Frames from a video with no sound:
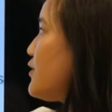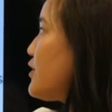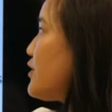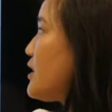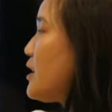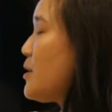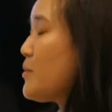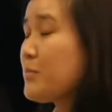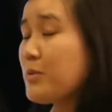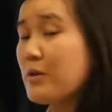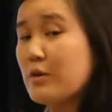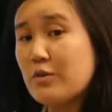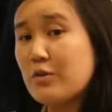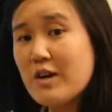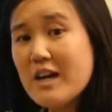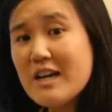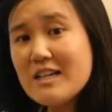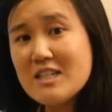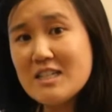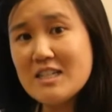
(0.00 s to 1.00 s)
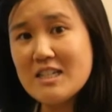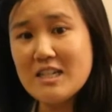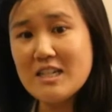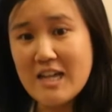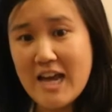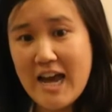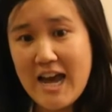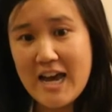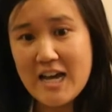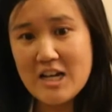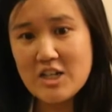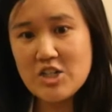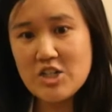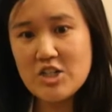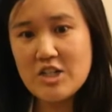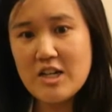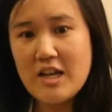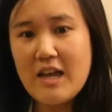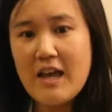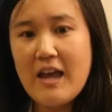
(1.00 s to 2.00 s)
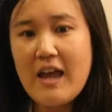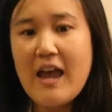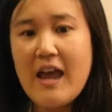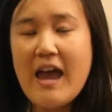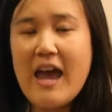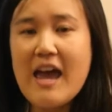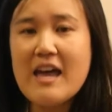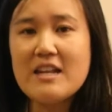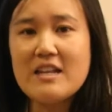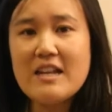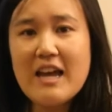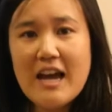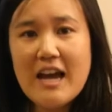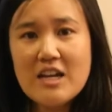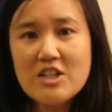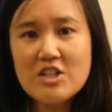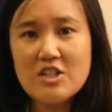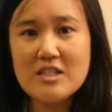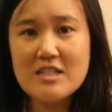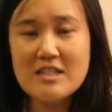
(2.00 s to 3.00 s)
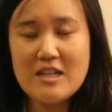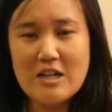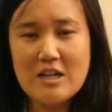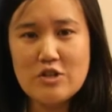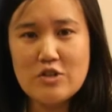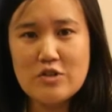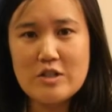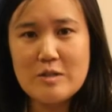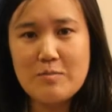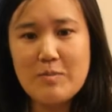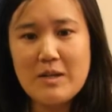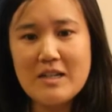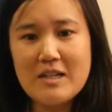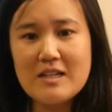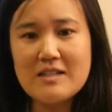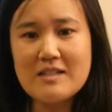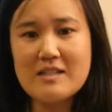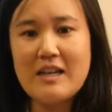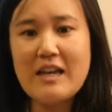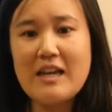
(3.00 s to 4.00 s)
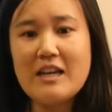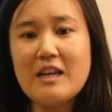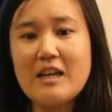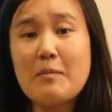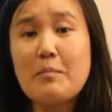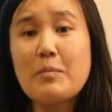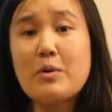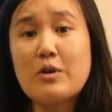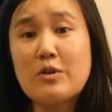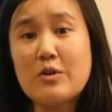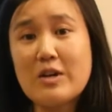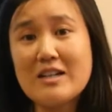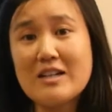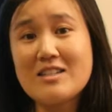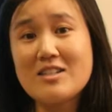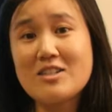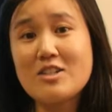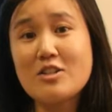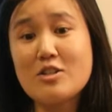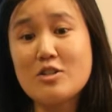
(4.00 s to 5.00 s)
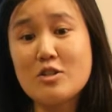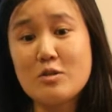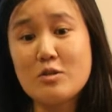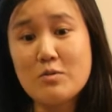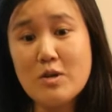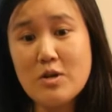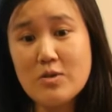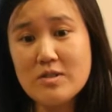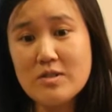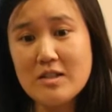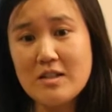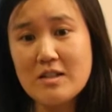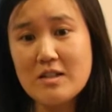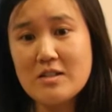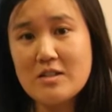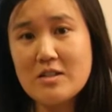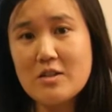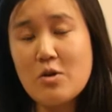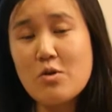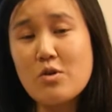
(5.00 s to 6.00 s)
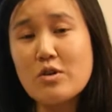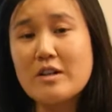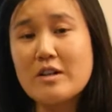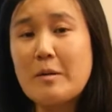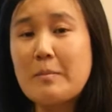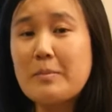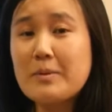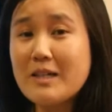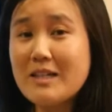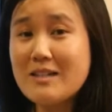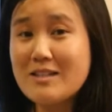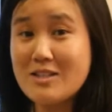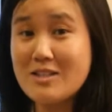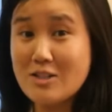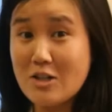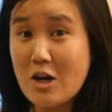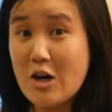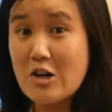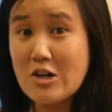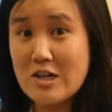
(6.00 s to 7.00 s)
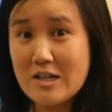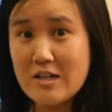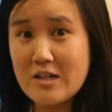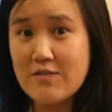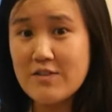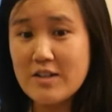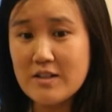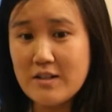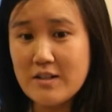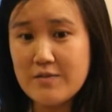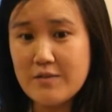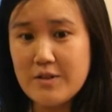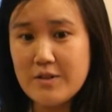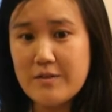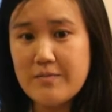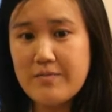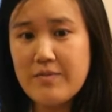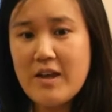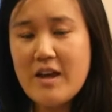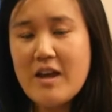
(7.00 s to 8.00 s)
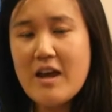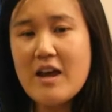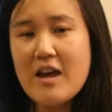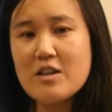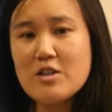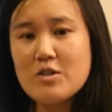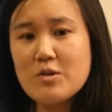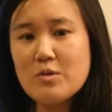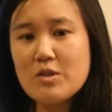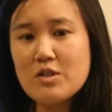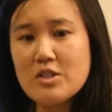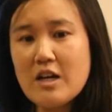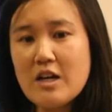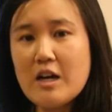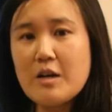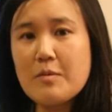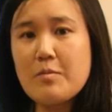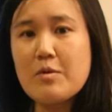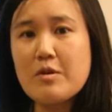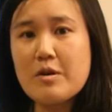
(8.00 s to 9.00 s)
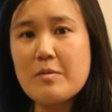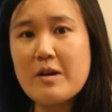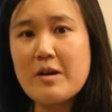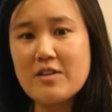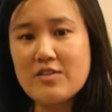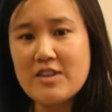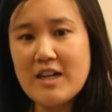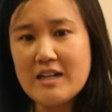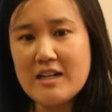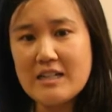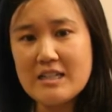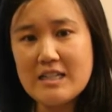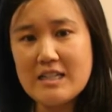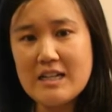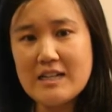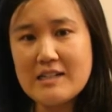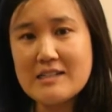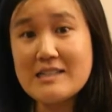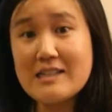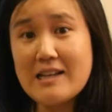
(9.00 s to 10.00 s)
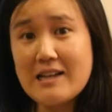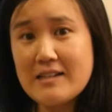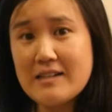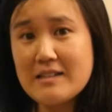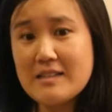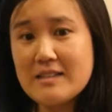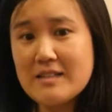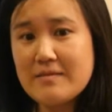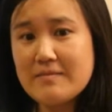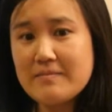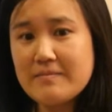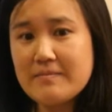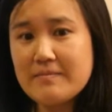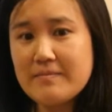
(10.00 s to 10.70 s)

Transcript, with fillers: liver can progress to NASH, and NASH is dangerous because it can progress to cirrhosis or complete scarring of the liver. And so we'll talk more about that in the next slides.